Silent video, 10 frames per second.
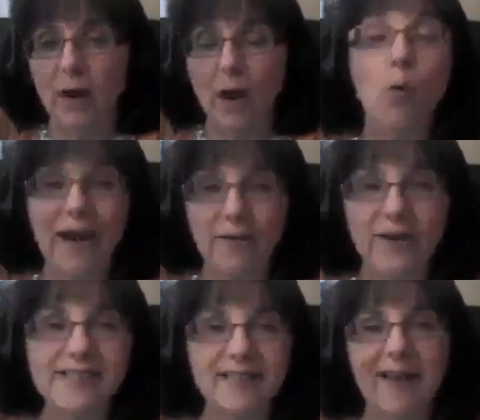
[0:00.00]

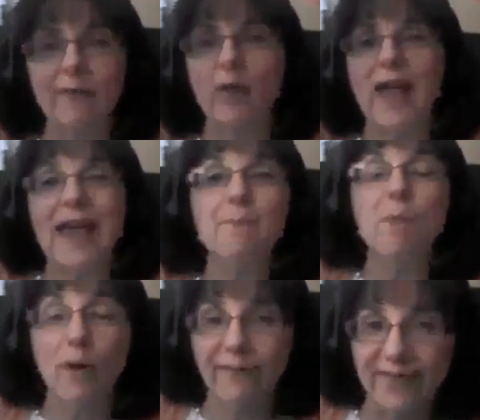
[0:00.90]
awareness level,
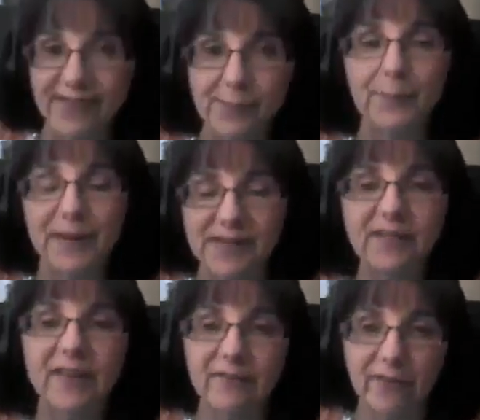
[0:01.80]
amorphous bits
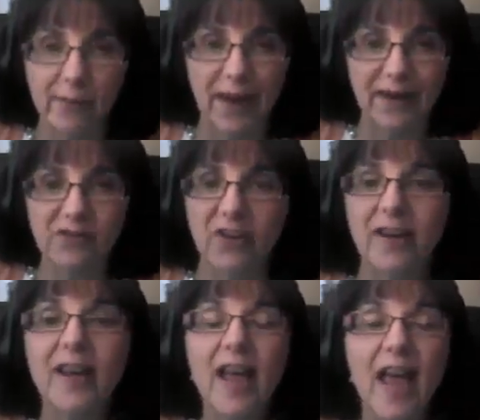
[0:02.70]
of
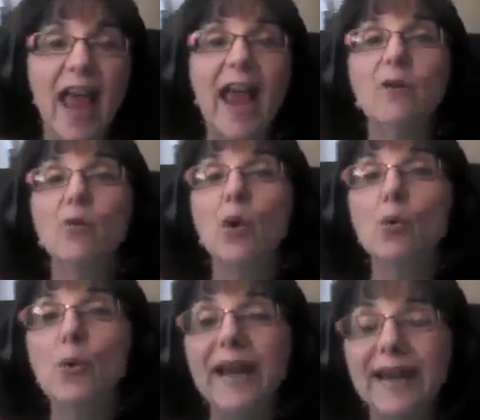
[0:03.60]
information. And
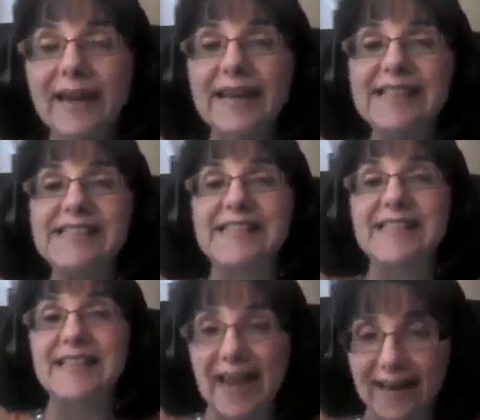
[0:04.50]
what we need is
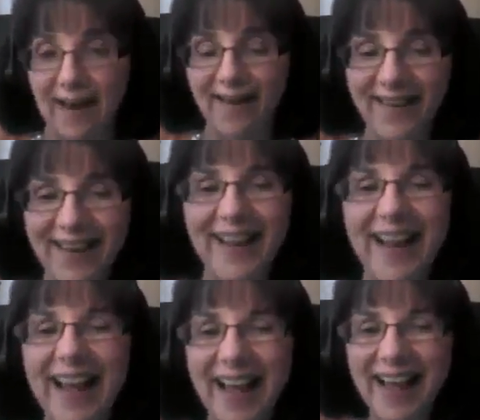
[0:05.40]
data.
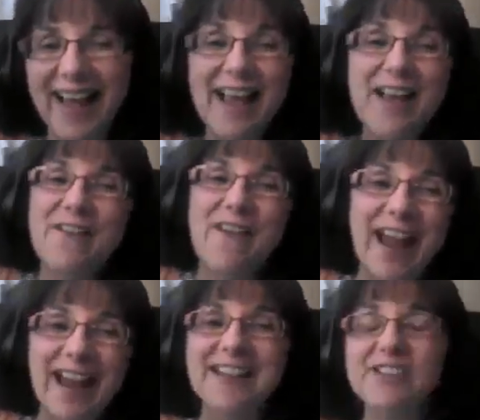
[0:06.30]

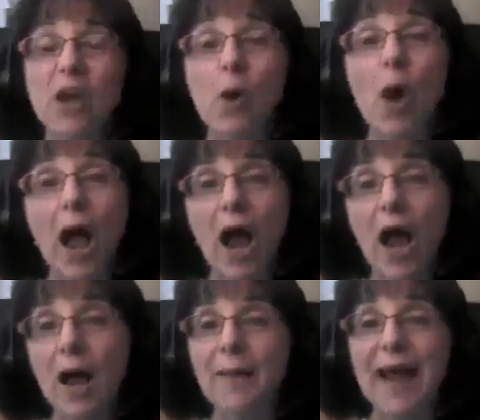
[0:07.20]
Right? So
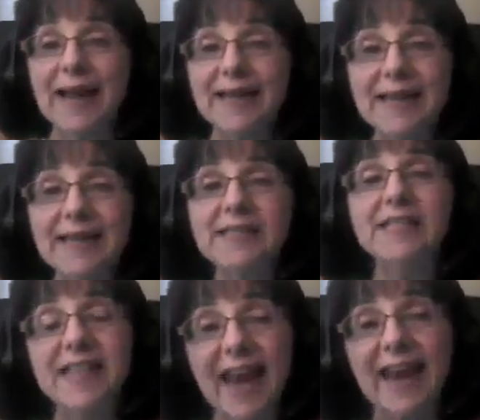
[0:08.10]
I need
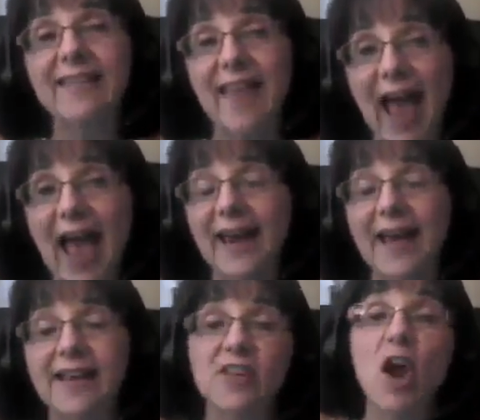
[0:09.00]
to take that
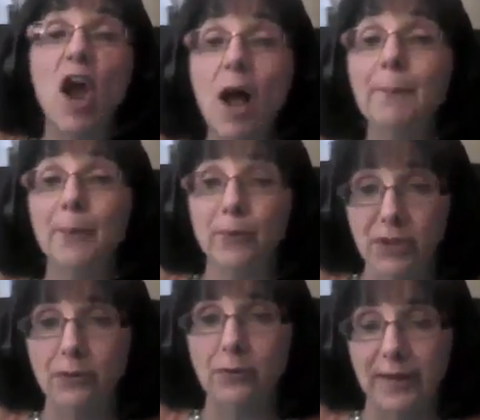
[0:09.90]
as an
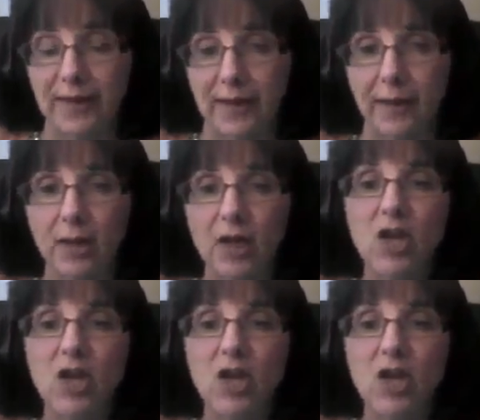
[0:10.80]
opportunity